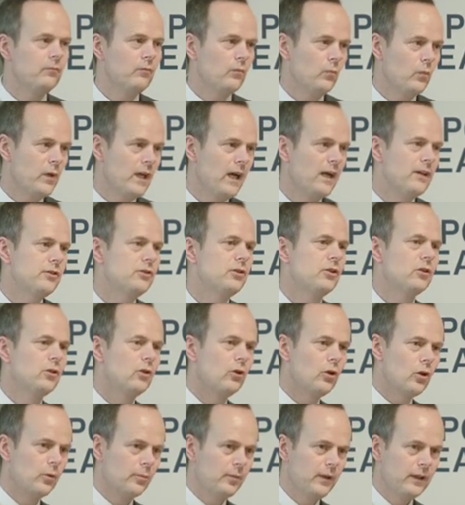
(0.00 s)
we had to
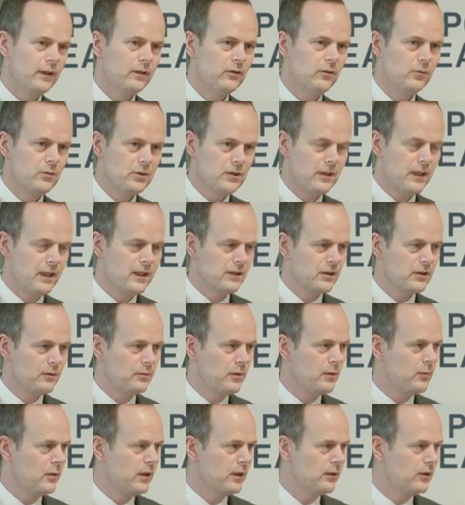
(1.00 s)
incorporate those things as
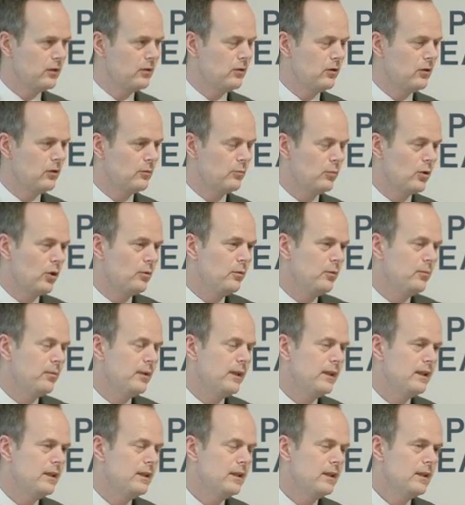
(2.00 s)
we went along.
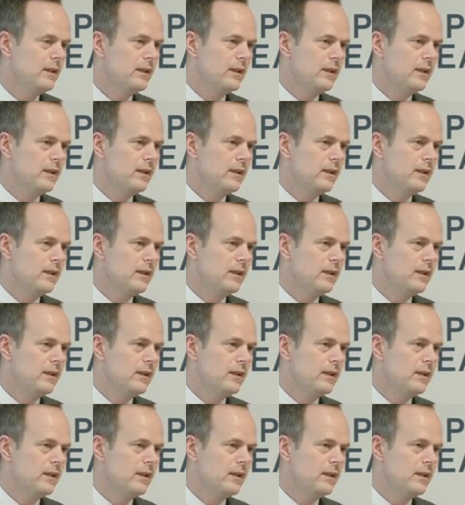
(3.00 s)
Probably